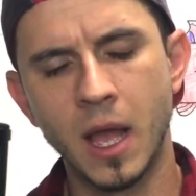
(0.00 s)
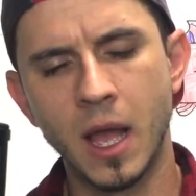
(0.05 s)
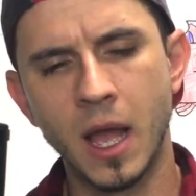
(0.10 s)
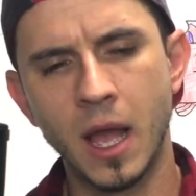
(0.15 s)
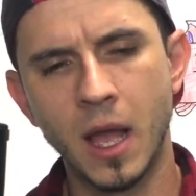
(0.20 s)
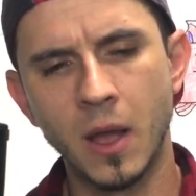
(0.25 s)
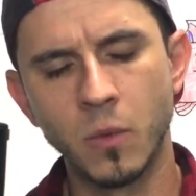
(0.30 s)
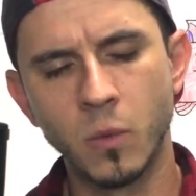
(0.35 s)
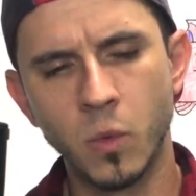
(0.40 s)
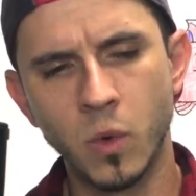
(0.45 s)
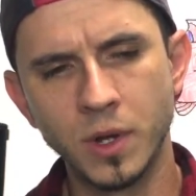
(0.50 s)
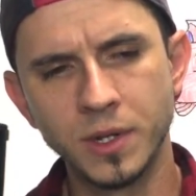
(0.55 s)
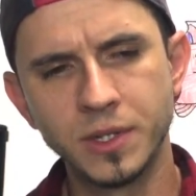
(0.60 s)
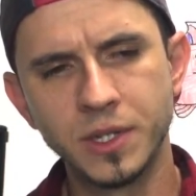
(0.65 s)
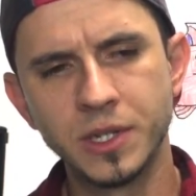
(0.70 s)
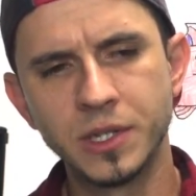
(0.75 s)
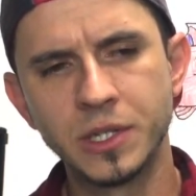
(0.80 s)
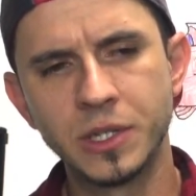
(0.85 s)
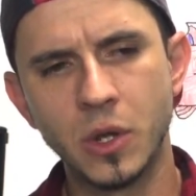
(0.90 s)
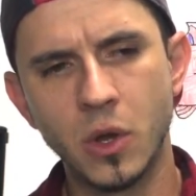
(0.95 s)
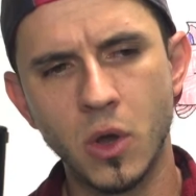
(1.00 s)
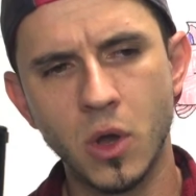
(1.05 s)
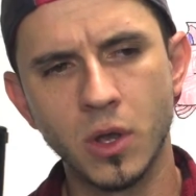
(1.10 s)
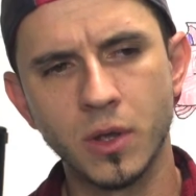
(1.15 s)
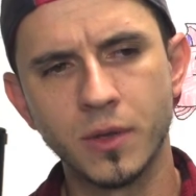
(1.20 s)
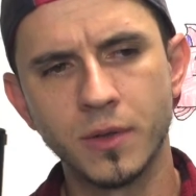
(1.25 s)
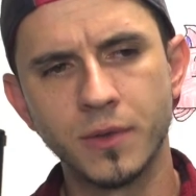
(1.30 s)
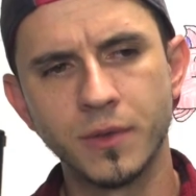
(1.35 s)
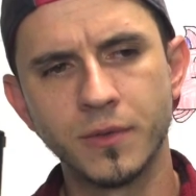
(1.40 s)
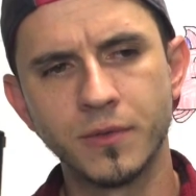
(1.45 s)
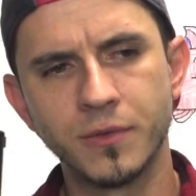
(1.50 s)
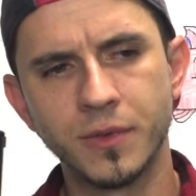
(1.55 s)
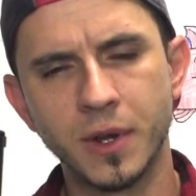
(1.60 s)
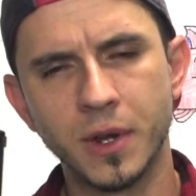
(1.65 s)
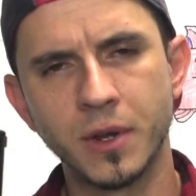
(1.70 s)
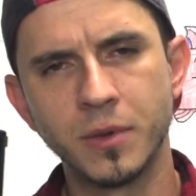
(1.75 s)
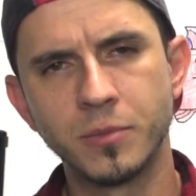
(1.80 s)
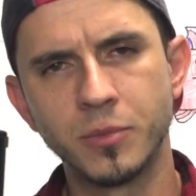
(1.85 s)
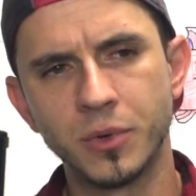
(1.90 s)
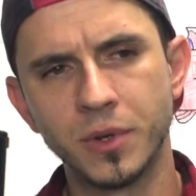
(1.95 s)
I want to talk
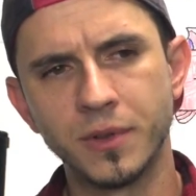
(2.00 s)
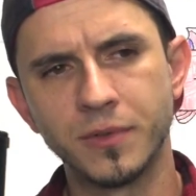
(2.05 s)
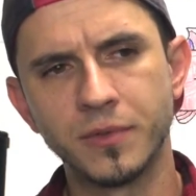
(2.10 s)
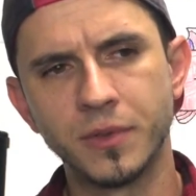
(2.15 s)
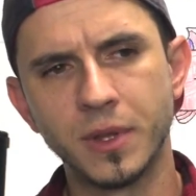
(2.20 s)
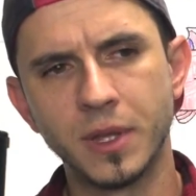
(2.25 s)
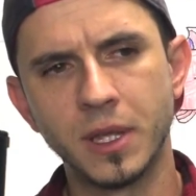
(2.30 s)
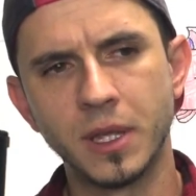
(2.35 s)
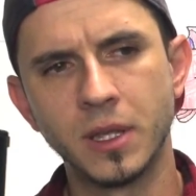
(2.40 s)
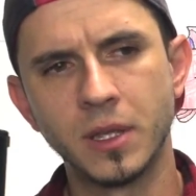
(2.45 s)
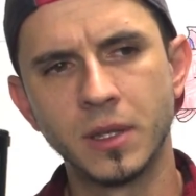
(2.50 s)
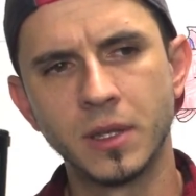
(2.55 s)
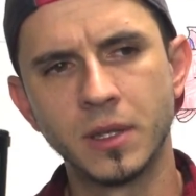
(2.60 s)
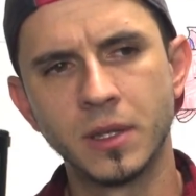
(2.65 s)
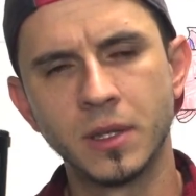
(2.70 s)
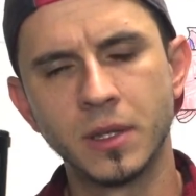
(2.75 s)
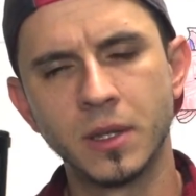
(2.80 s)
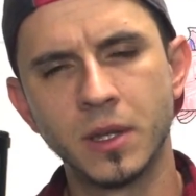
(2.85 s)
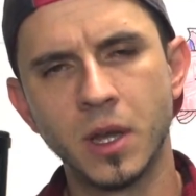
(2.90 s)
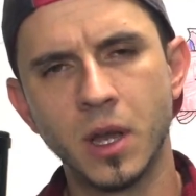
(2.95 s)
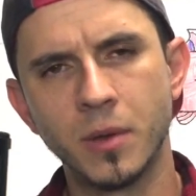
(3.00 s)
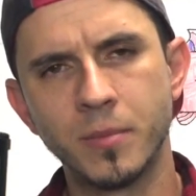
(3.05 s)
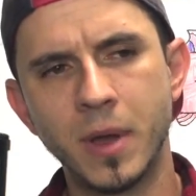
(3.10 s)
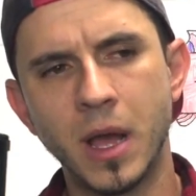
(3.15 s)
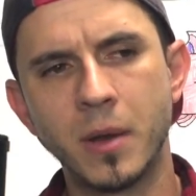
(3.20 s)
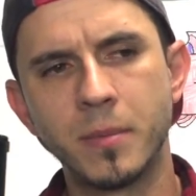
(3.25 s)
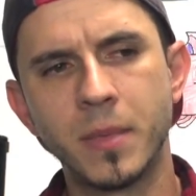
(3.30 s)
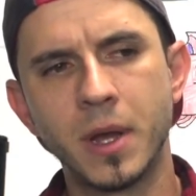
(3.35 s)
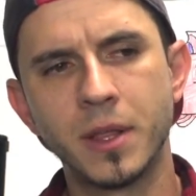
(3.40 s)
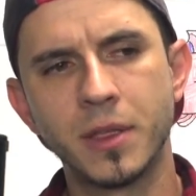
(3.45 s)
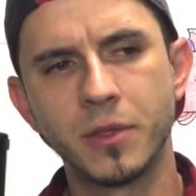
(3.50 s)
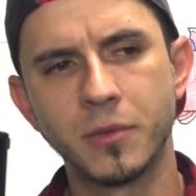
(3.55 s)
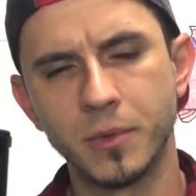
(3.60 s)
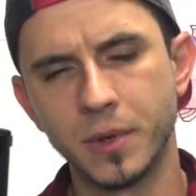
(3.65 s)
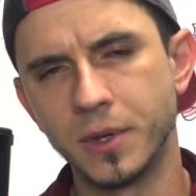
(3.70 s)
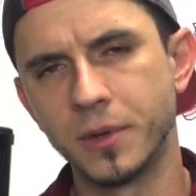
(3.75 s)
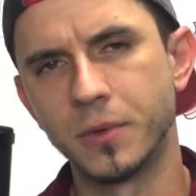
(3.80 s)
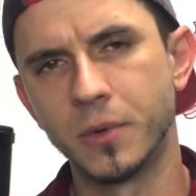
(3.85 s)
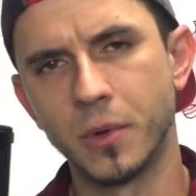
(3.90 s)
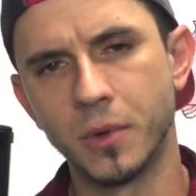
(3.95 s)
very briefly about my
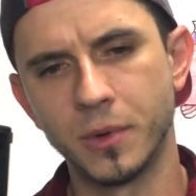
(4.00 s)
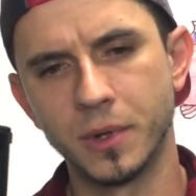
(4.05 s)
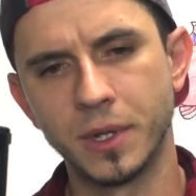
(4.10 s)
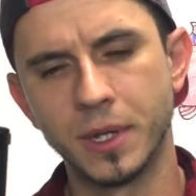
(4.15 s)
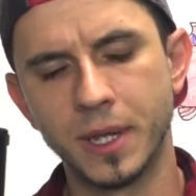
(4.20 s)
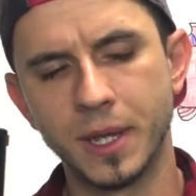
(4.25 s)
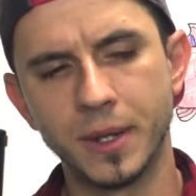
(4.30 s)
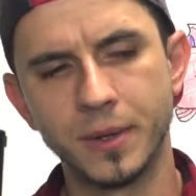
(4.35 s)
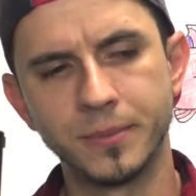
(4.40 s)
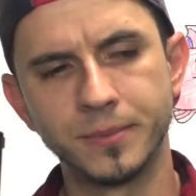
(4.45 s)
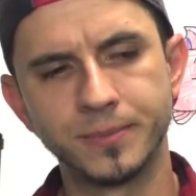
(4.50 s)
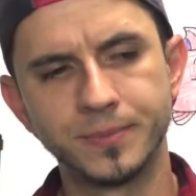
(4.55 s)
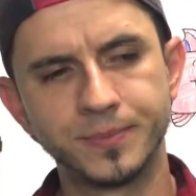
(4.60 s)
3-year-old again.